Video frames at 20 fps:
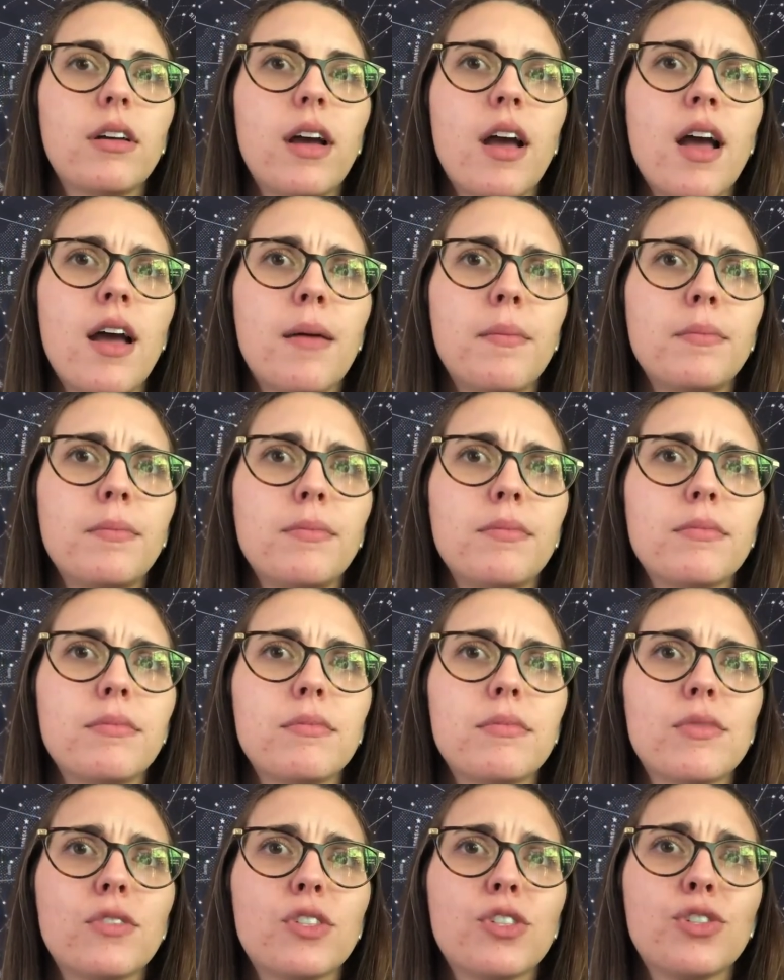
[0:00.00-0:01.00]
Um,
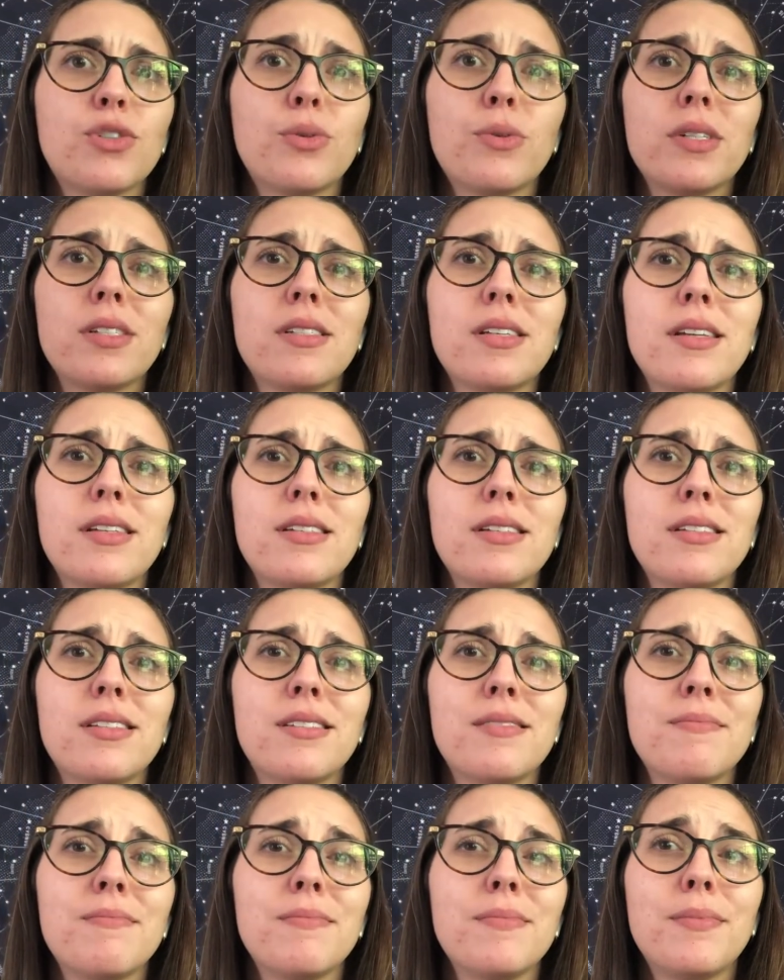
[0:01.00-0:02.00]
Taurus
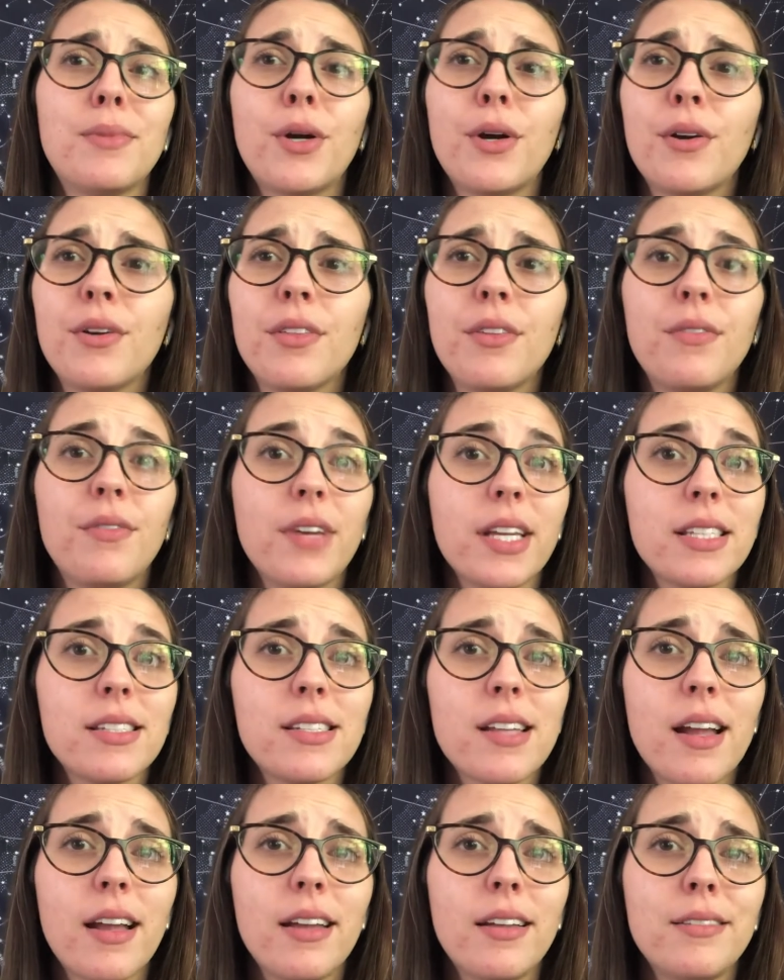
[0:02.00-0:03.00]
is Earth fixed
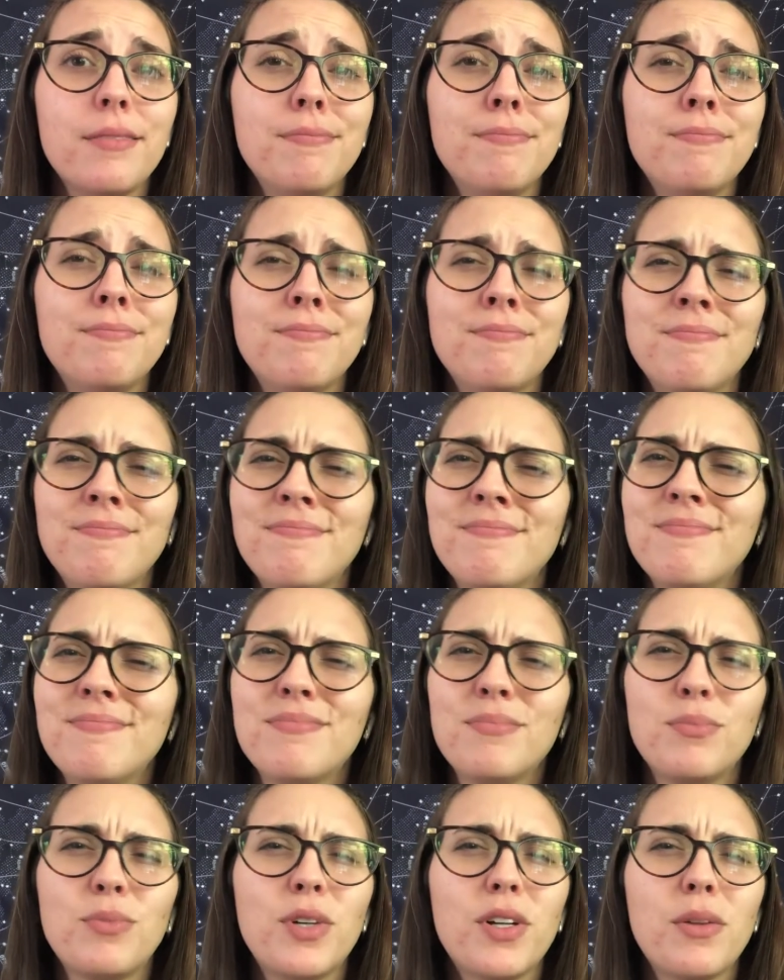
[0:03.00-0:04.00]
sign,
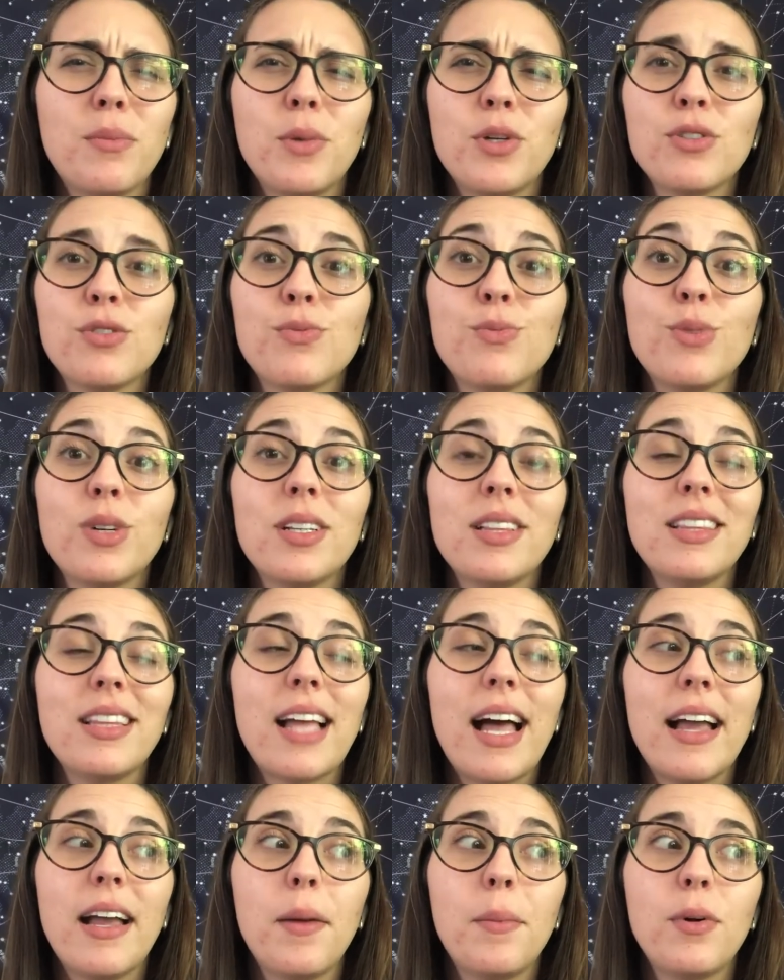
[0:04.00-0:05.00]
one of the most
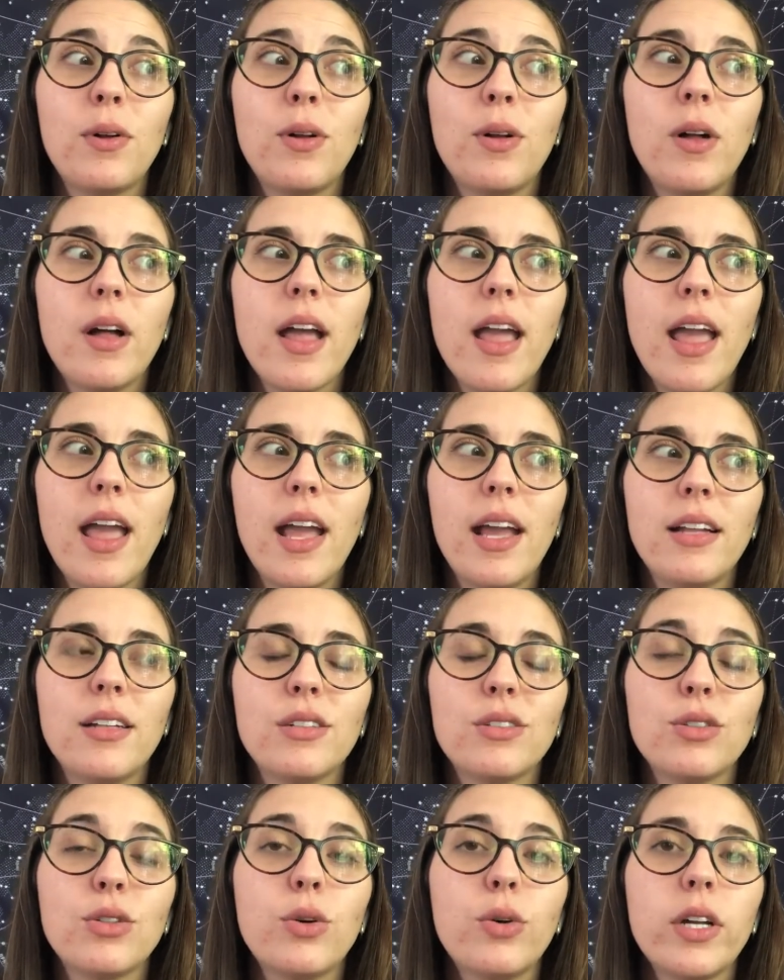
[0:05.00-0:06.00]
reliable
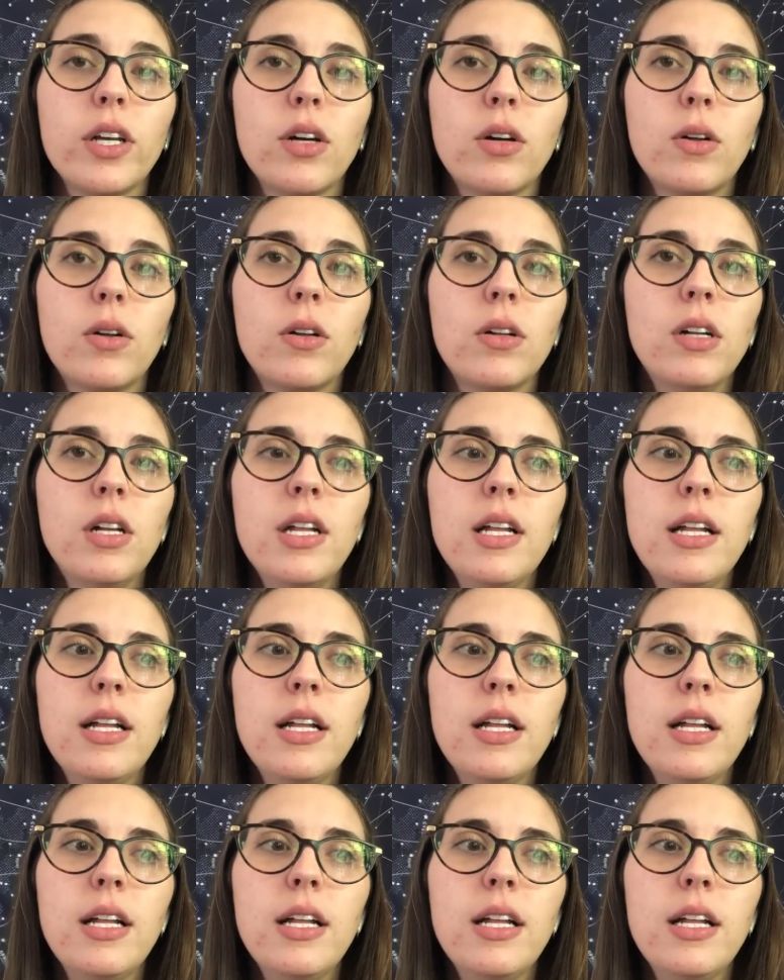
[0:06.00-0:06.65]
and loyal